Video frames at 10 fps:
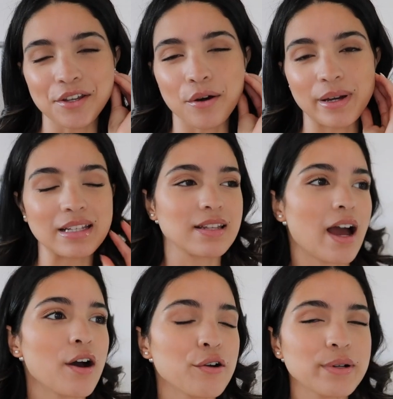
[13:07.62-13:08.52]
so it is
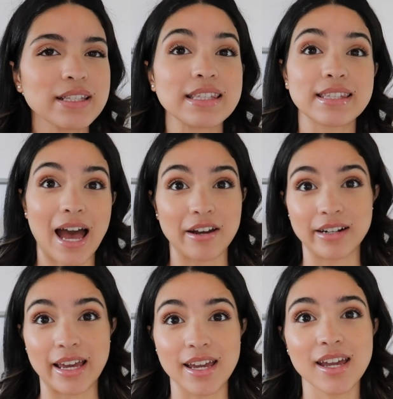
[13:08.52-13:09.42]
now
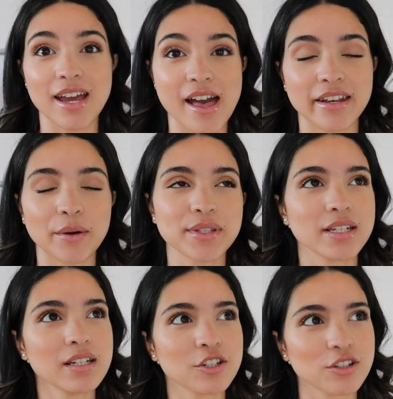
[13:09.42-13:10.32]
Saturday and I was
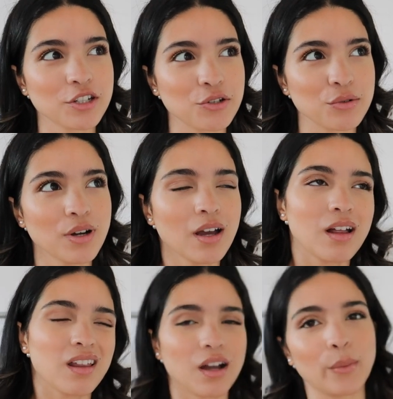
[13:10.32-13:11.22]
gonna initially do
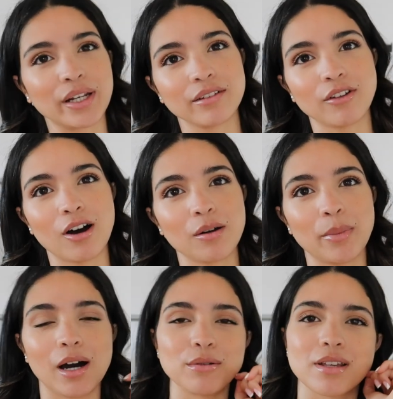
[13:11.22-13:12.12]
like a one day vlog
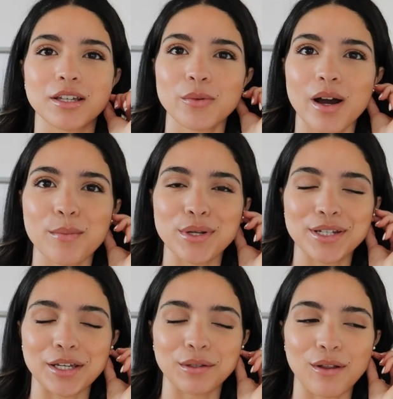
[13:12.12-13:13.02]
but I was like, you know what, I'm gonna
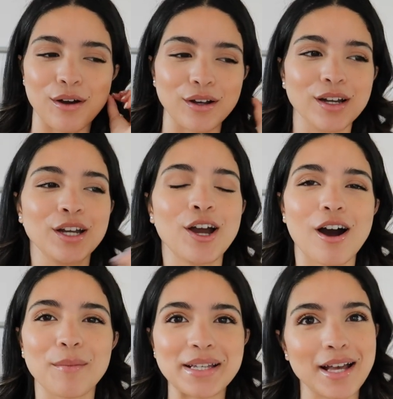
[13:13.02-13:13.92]
take you along
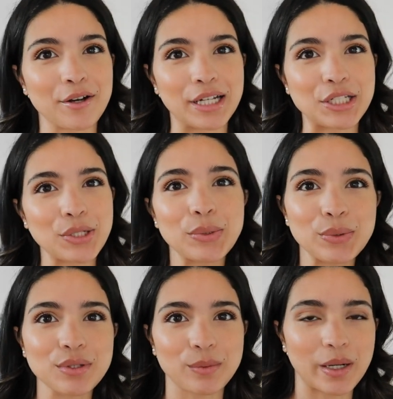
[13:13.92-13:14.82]
on my Saturday
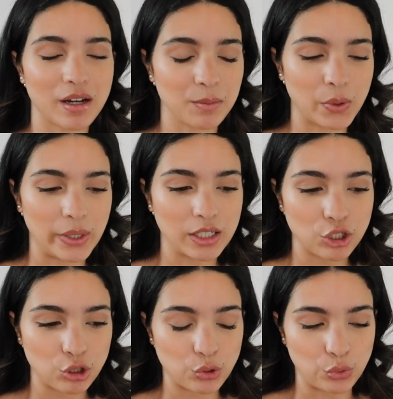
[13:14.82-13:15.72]
too. So right now I'm going
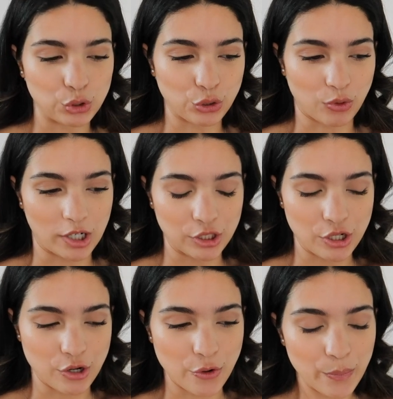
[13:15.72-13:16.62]
to
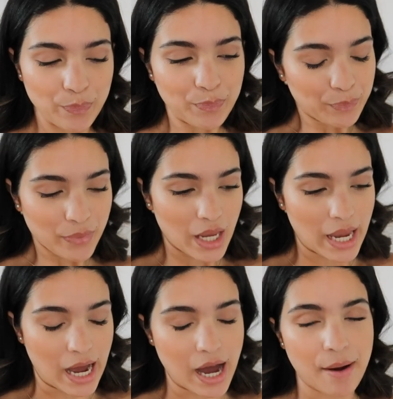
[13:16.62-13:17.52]
Toronto.
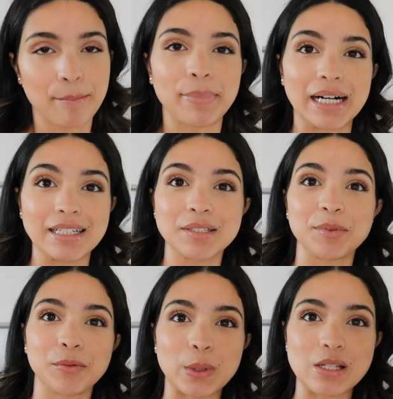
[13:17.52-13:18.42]
Um, but
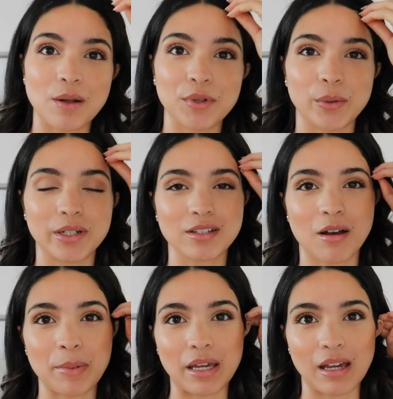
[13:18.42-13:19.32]
before we stop there, we were
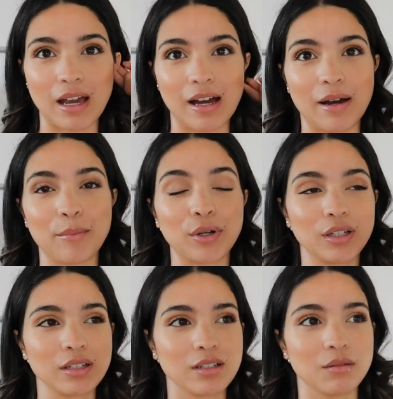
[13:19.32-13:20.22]
stopping at
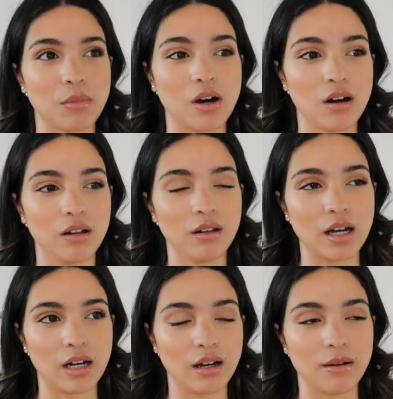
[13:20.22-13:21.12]
Burlington Mall,
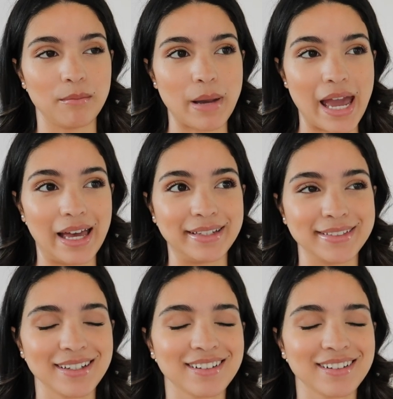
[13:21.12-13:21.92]
um, and